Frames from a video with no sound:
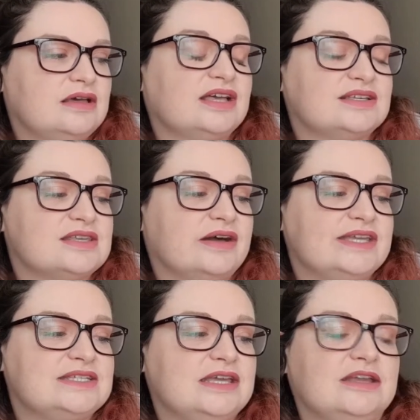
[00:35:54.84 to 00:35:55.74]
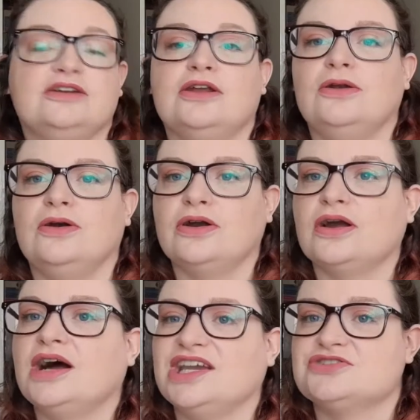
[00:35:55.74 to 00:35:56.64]
anxiety no
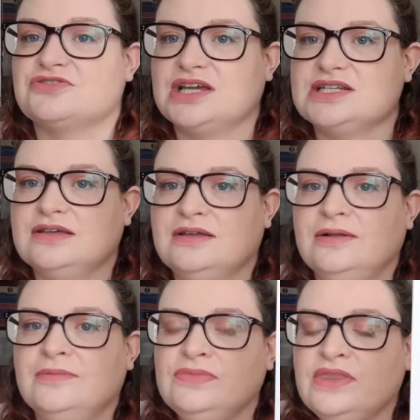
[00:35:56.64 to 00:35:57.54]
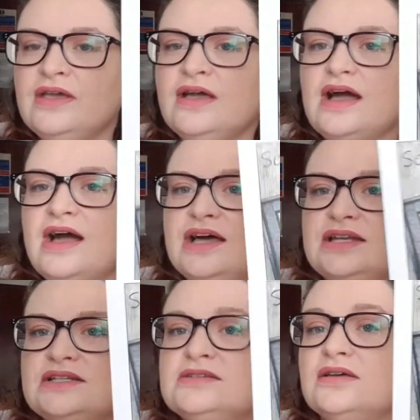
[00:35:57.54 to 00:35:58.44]
longer I dread.
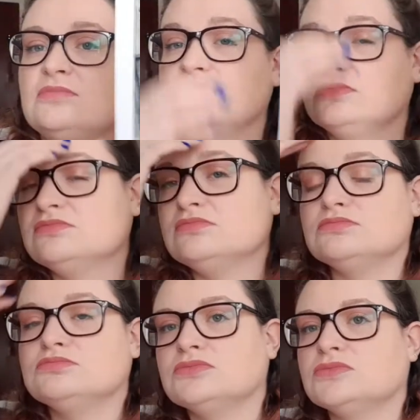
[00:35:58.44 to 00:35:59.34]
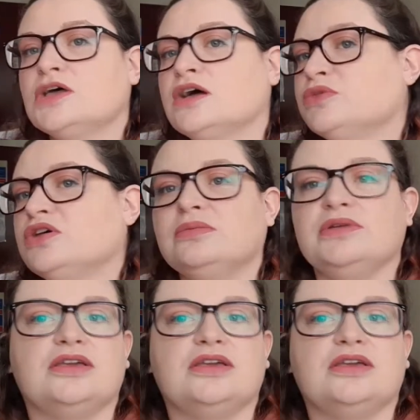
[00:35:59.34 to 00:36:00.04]
And I'm going to be